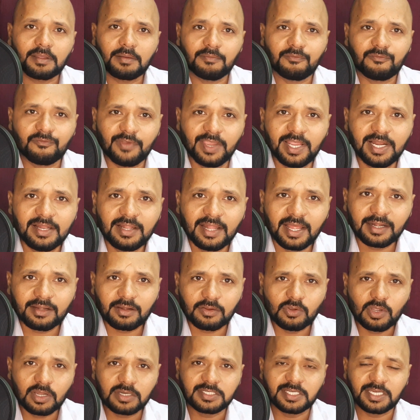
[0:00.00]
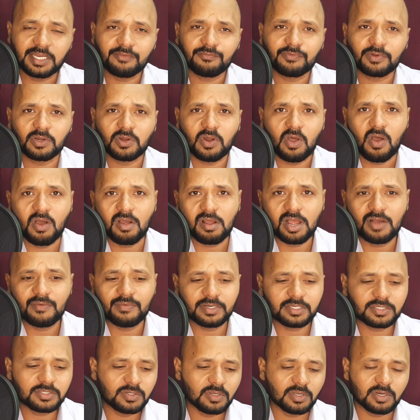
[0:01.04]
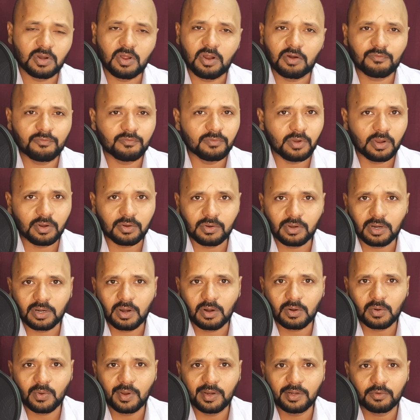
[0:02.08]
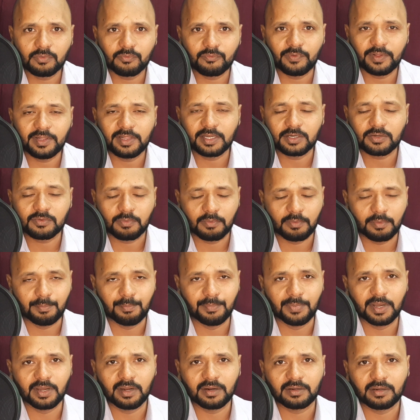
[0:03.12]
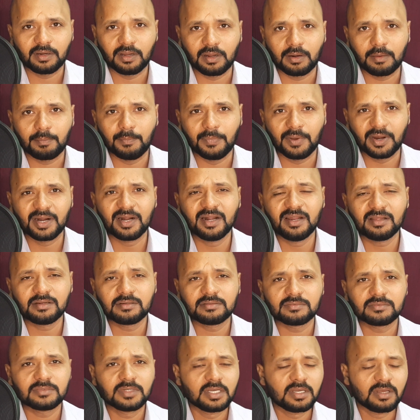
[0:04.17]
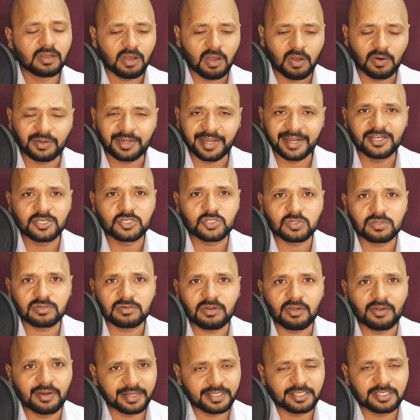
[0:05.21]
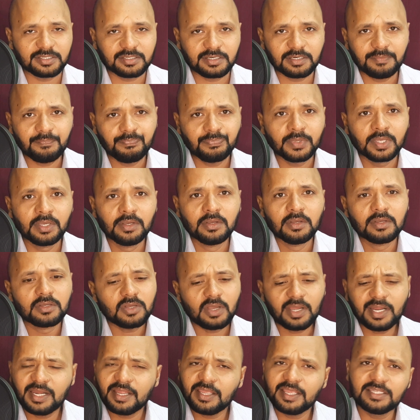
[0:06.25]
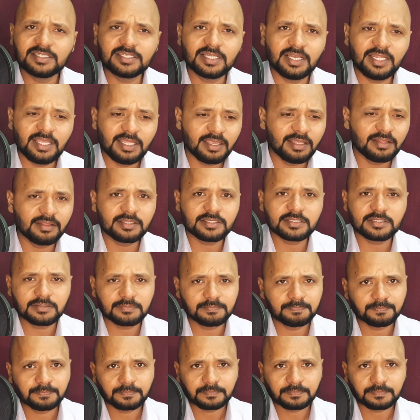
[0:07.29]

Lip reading: feel that you are sitting for long hours. You're not going to feel that burden or tension or etc. And easily in this